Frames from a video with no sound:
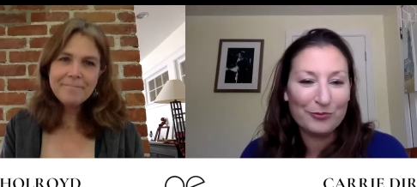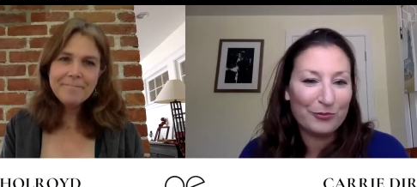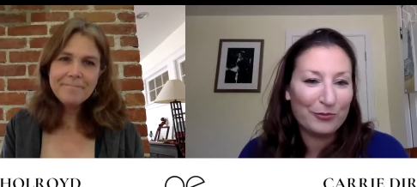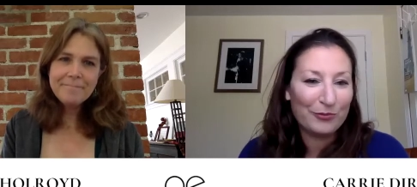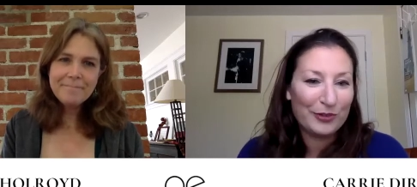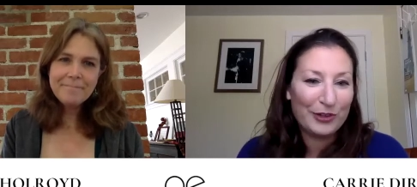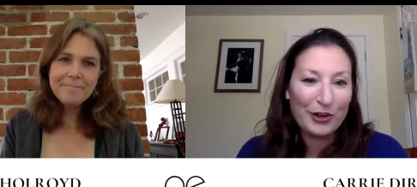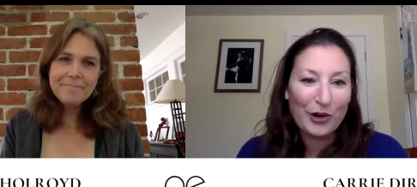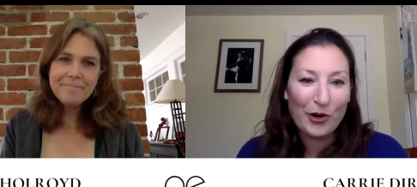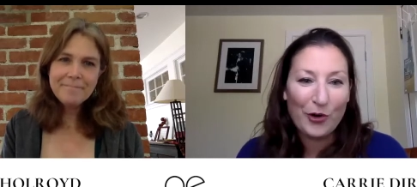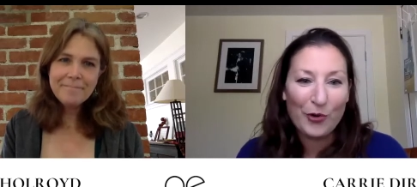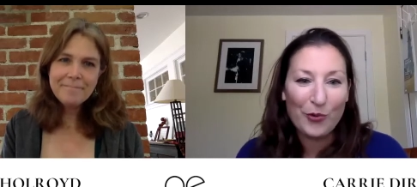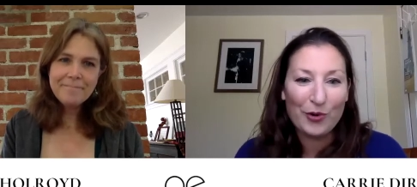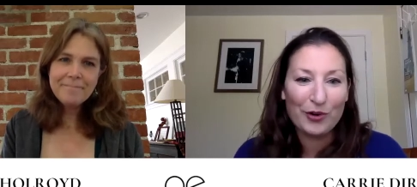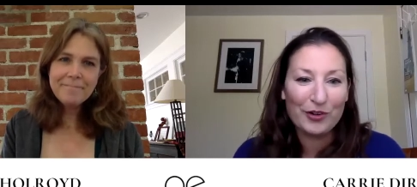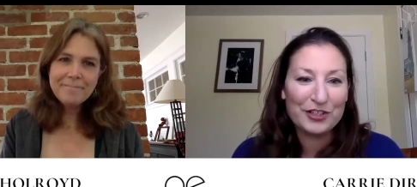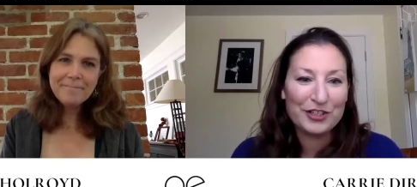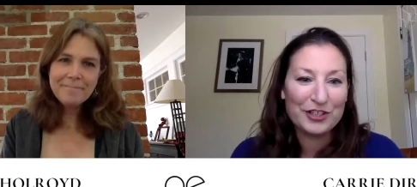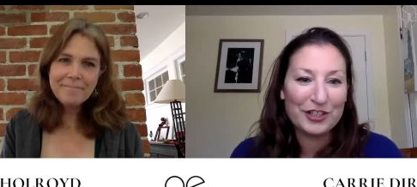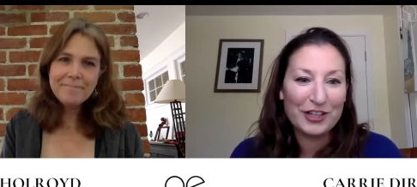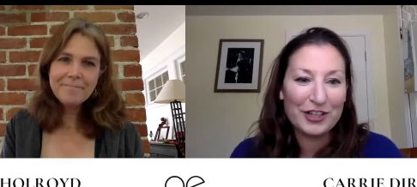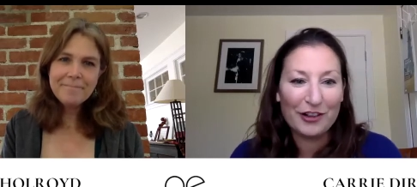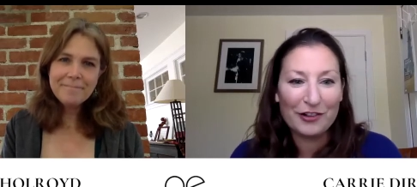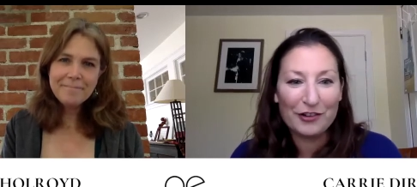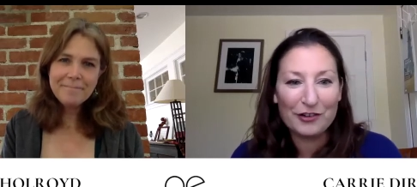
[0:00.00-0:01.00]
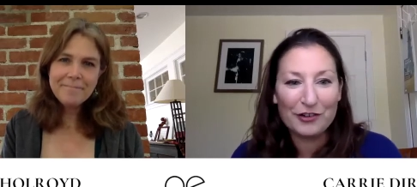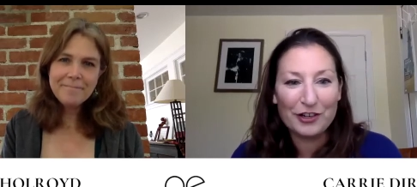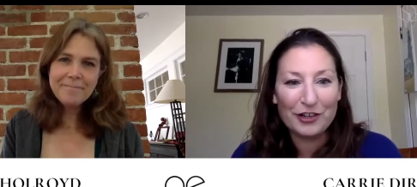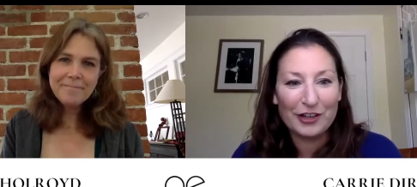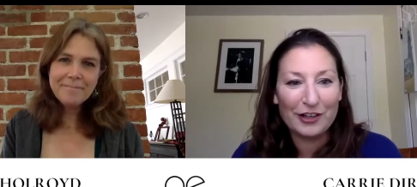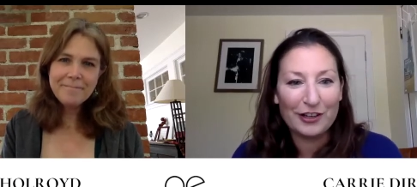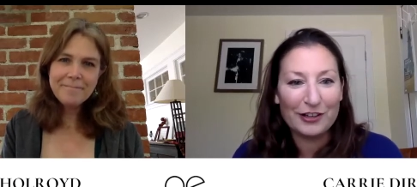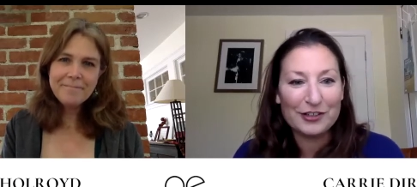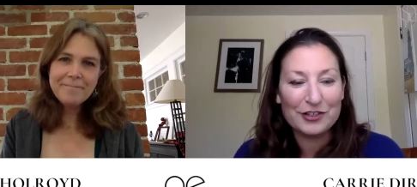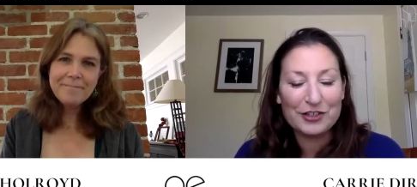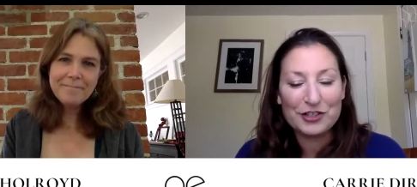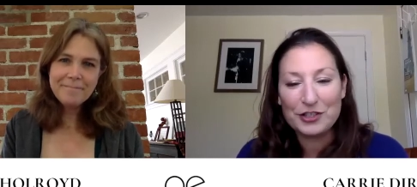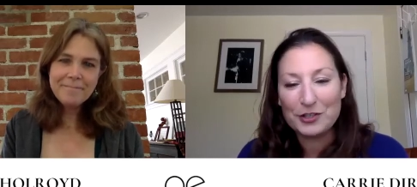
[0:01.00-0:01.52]
Speaker 1: you know work together
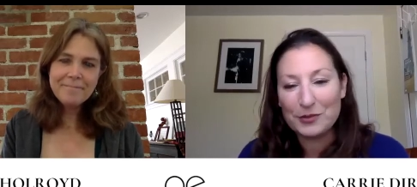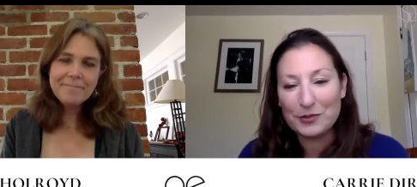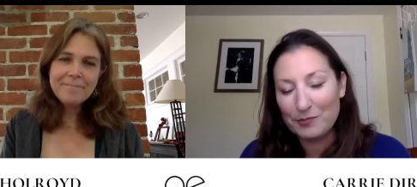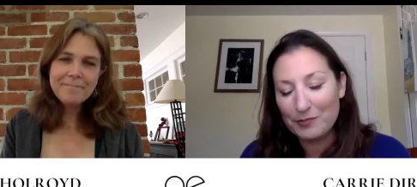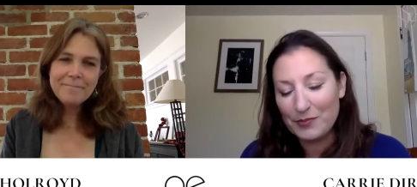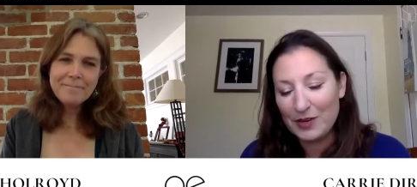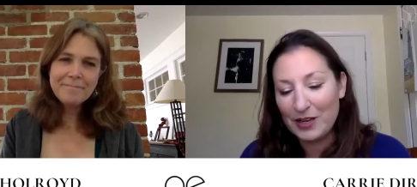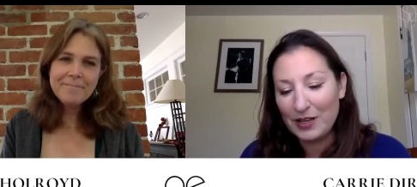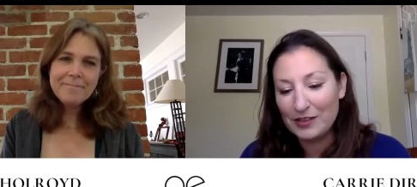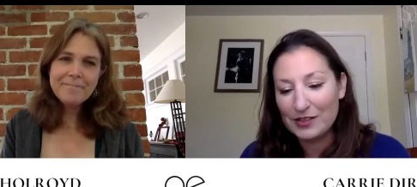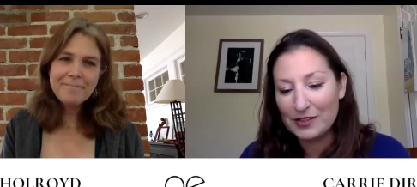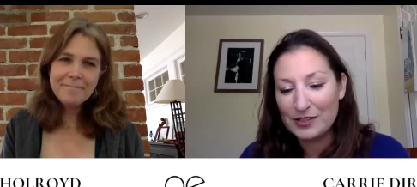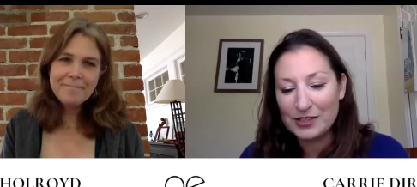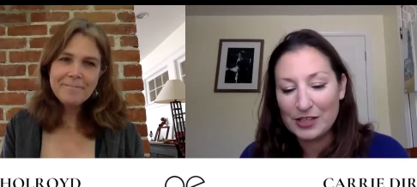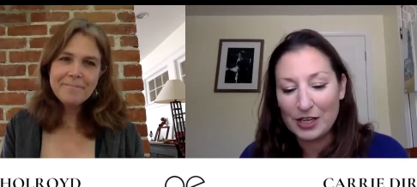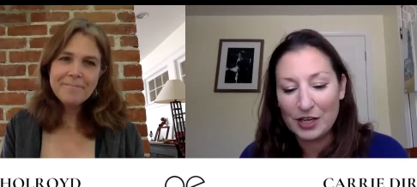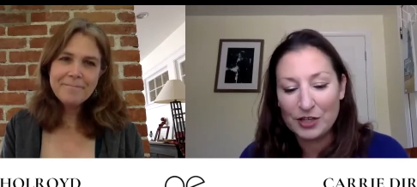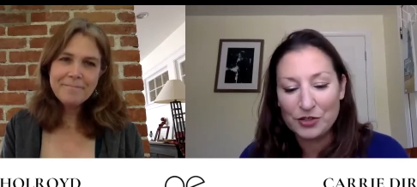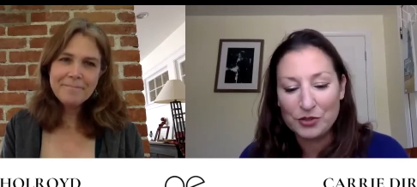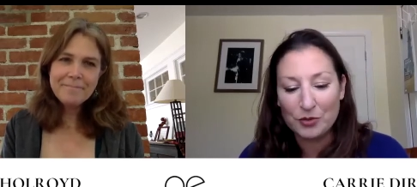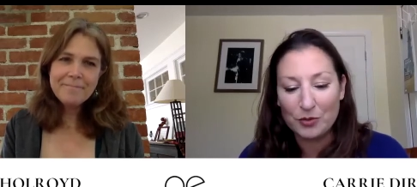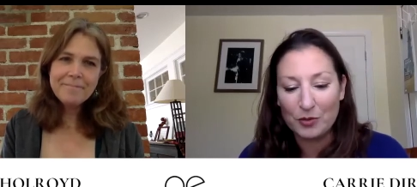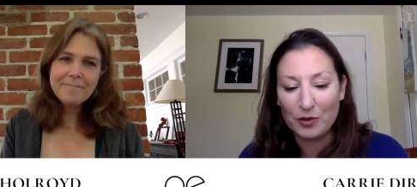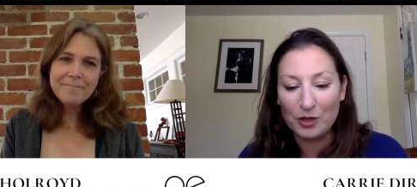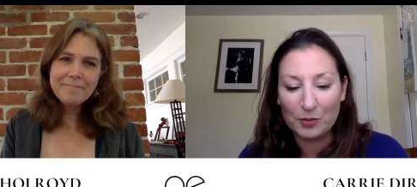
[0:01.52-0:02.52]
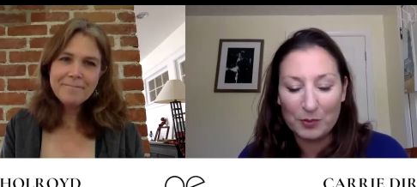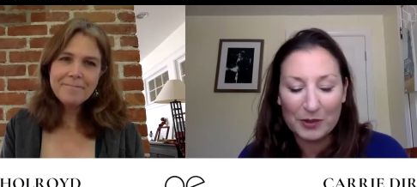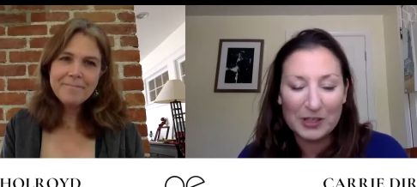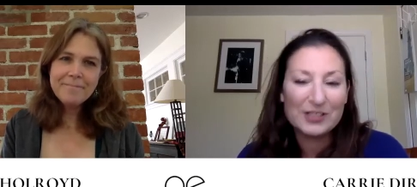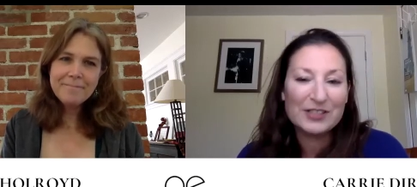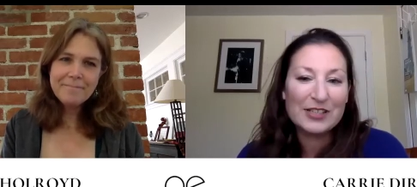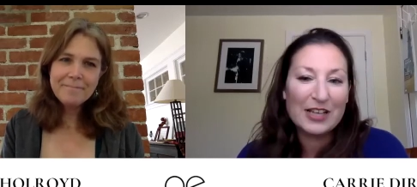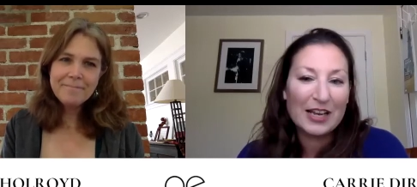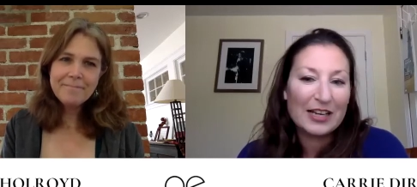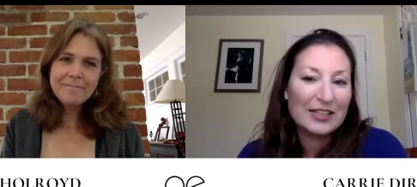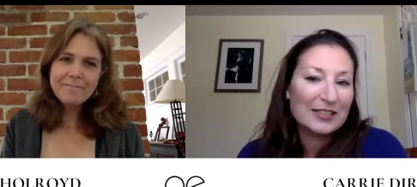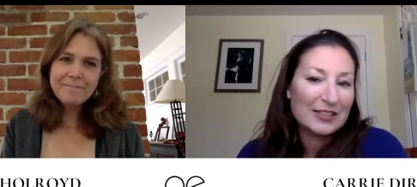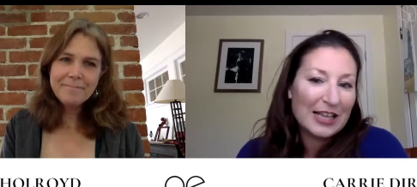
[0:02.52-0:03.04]
to to make the schedule work because
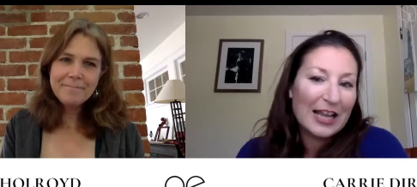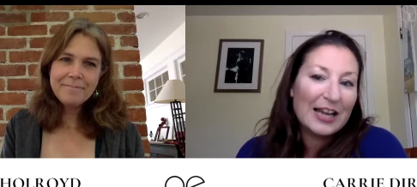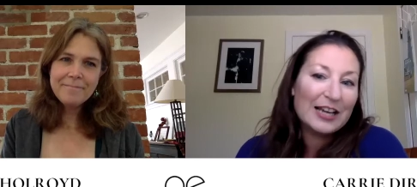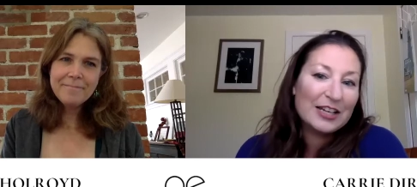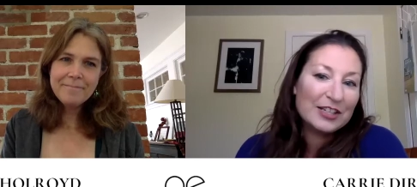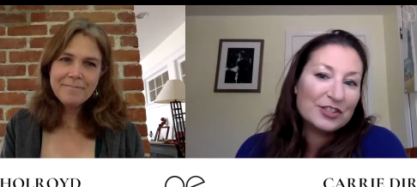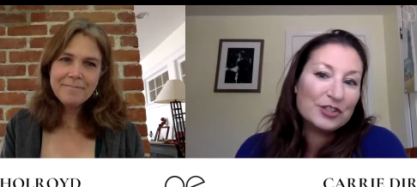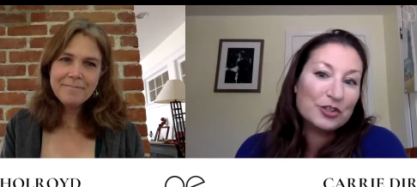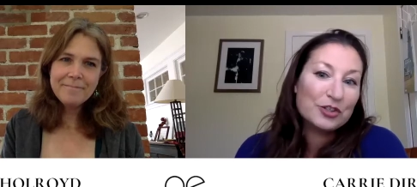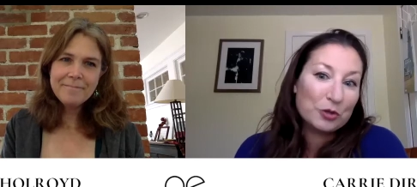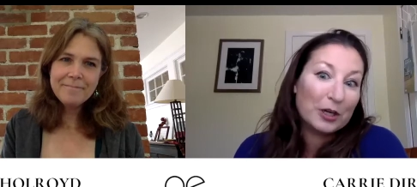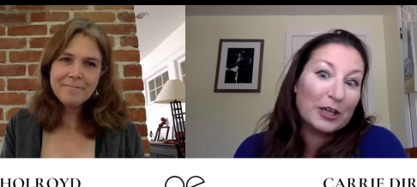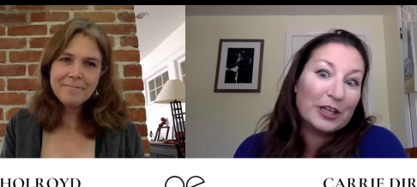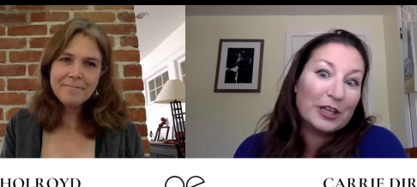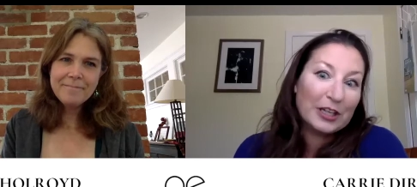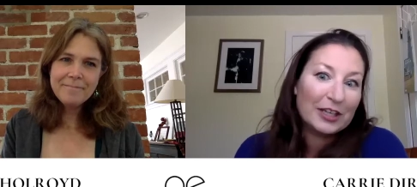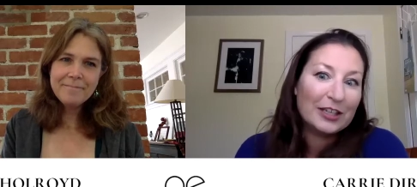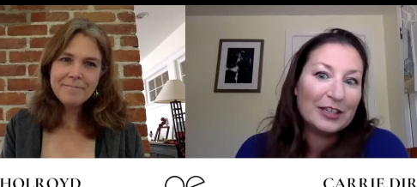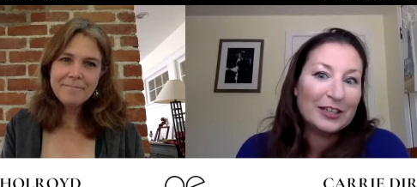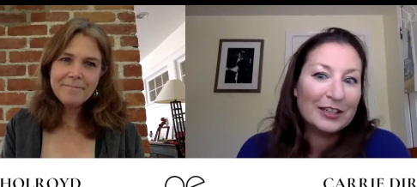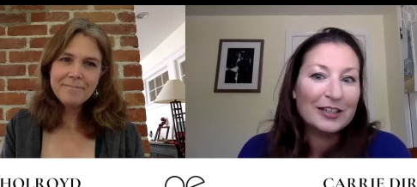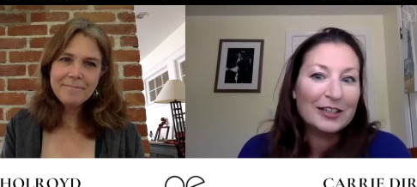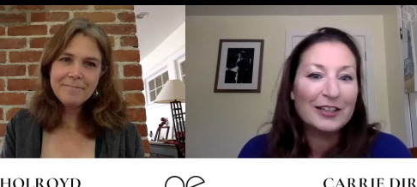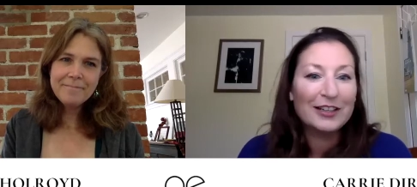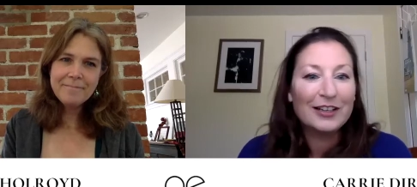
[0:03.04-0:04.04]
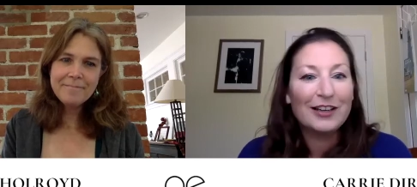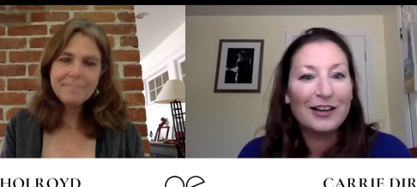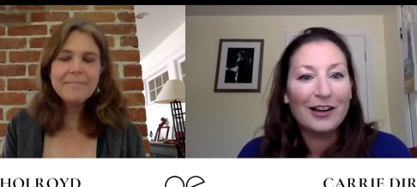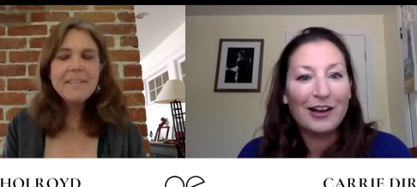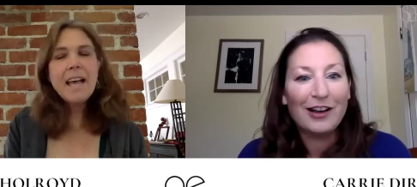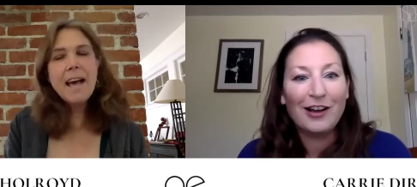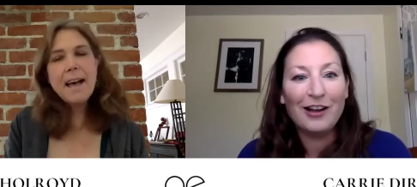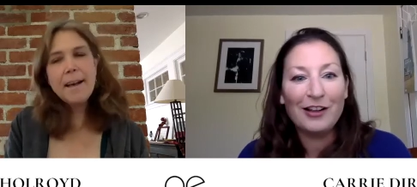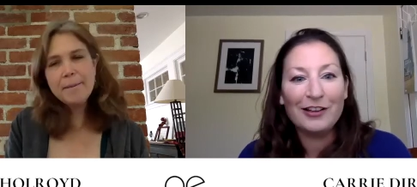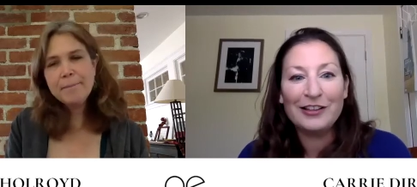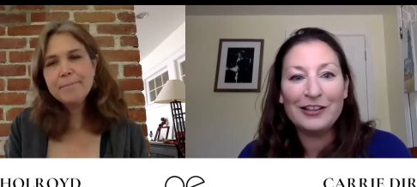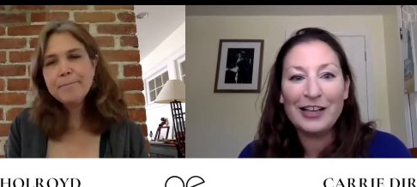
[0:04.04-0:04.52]
that that is tricky yeah uh,